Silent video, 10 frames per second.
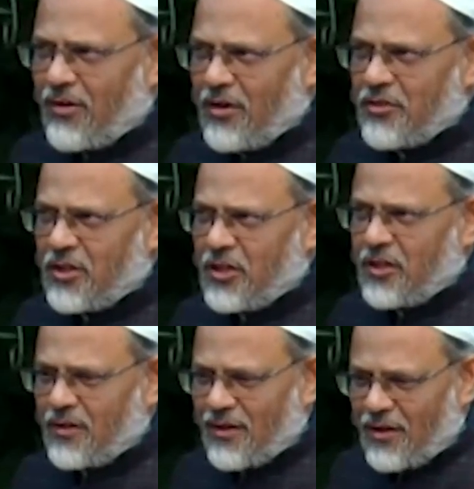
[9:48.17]
on
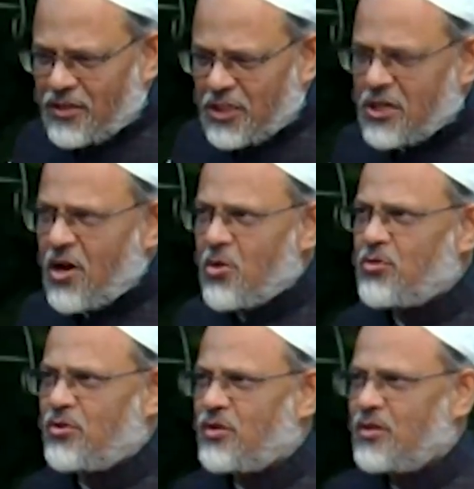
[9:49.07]
the
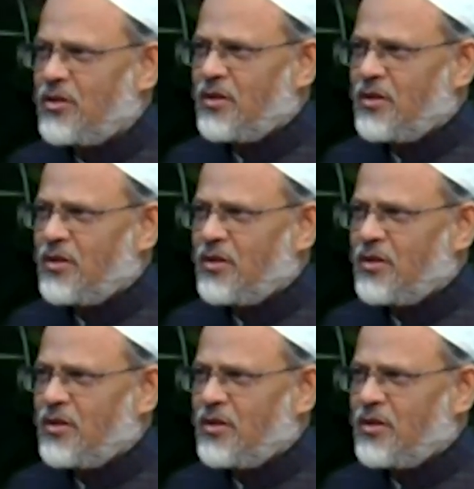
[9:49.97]
ground.